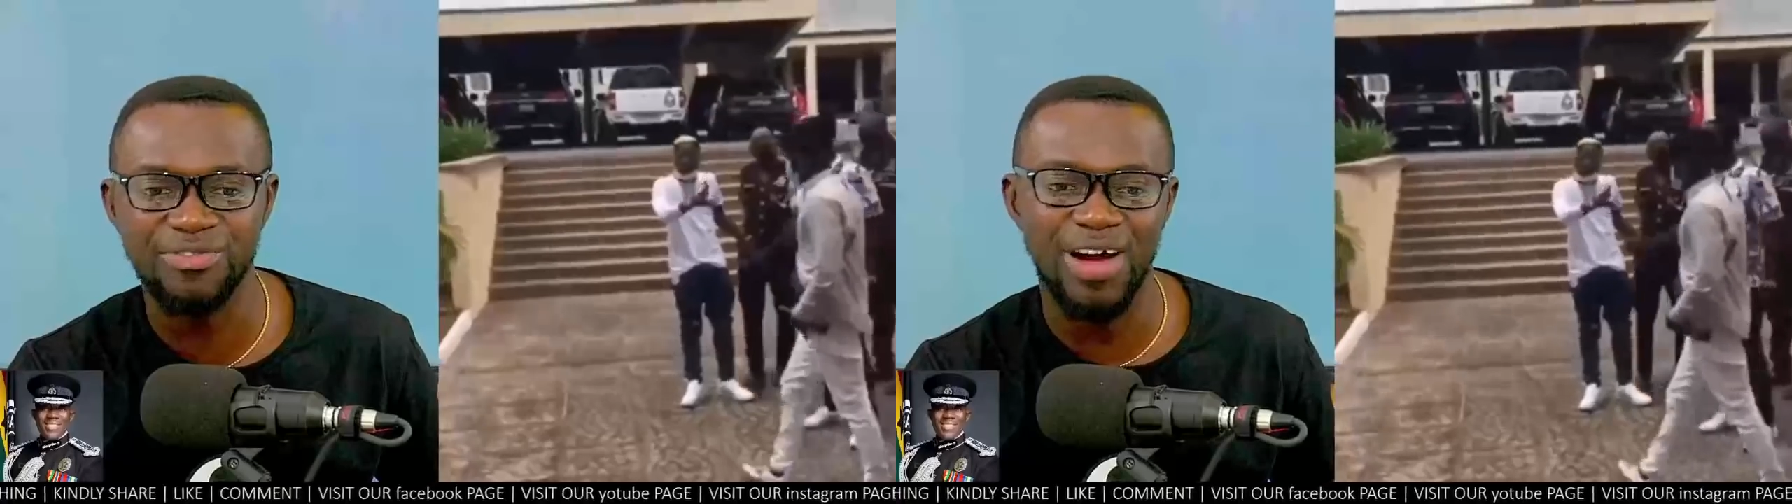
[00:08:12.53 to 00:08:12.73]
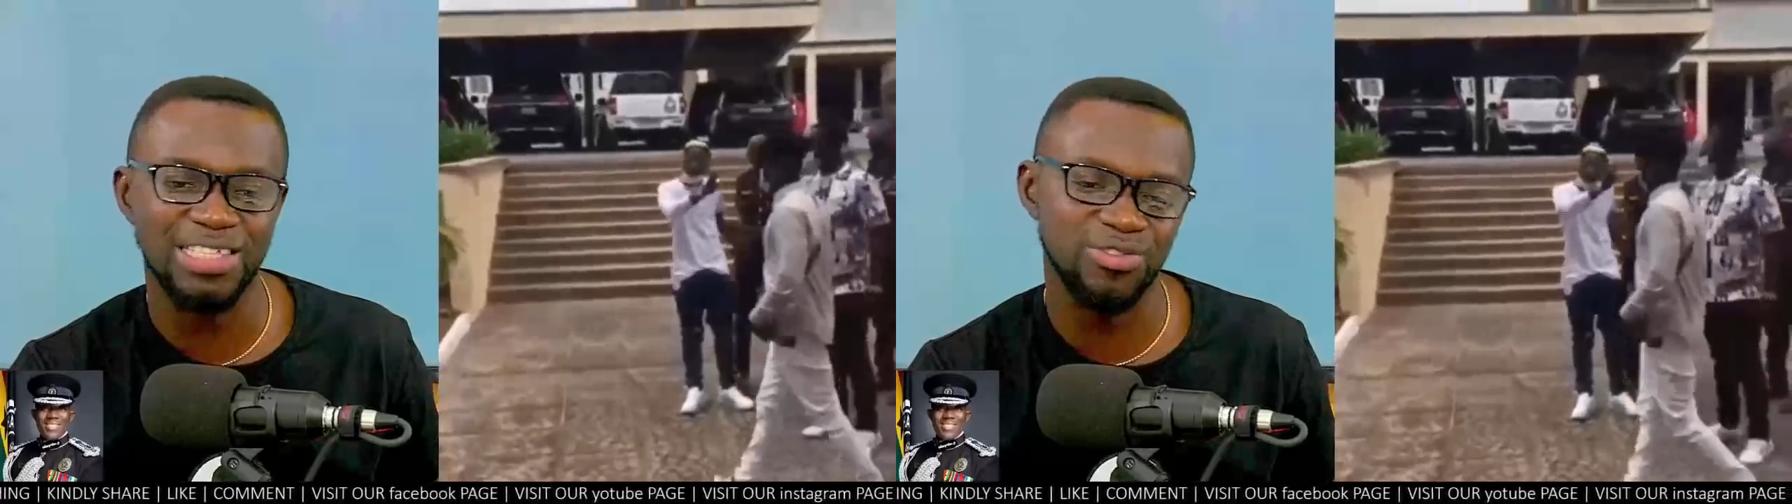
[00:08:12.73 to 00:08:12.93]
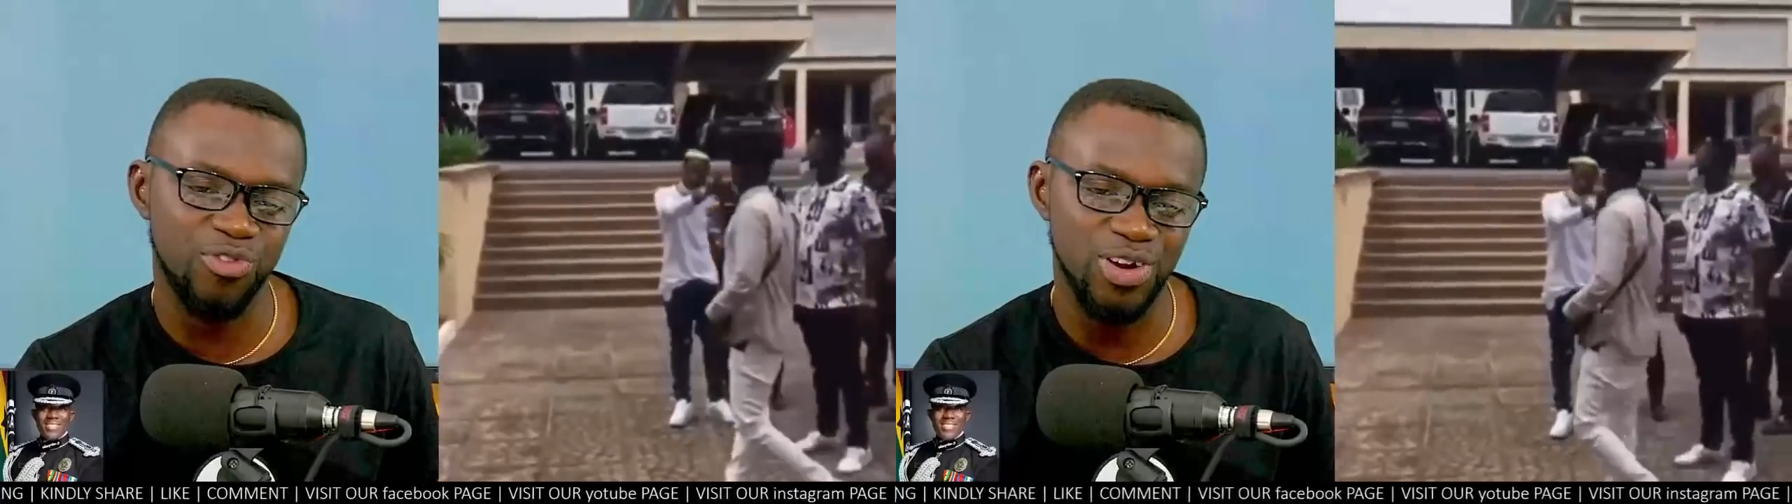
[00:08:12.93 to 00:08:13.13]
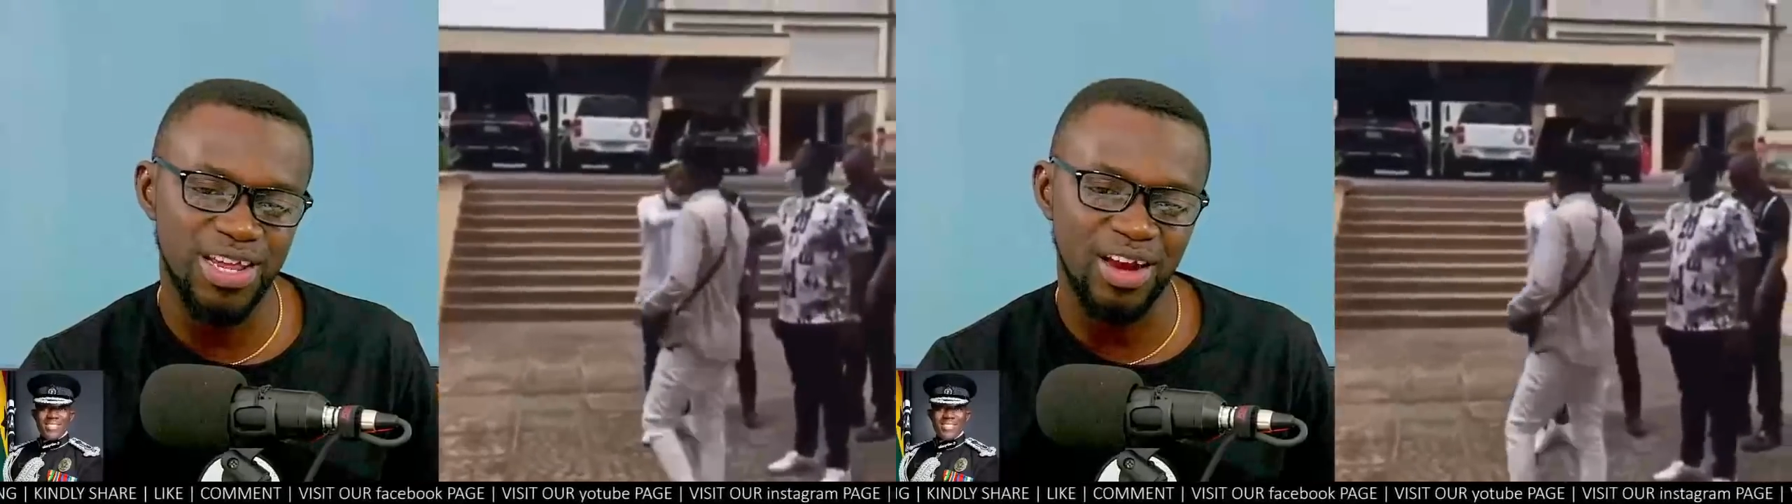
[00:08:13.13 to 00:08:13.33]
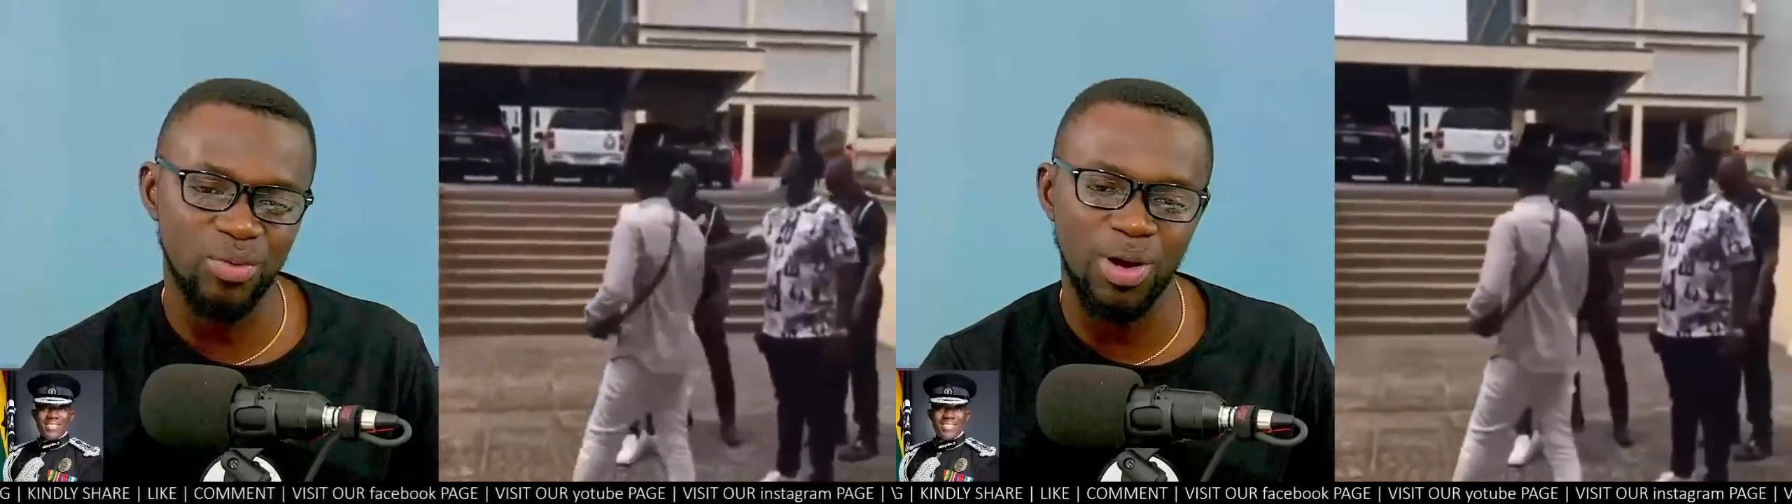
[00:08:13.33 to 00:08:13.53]
artifoling
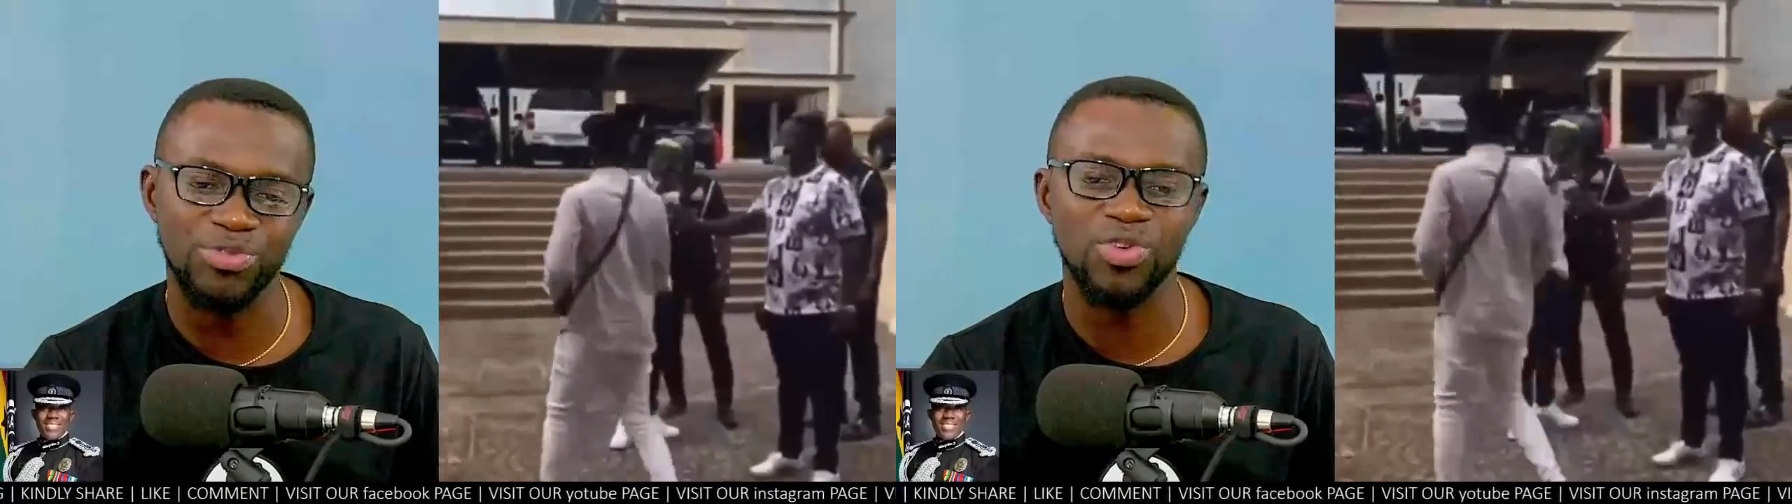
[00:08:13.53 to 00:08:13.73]
and no matching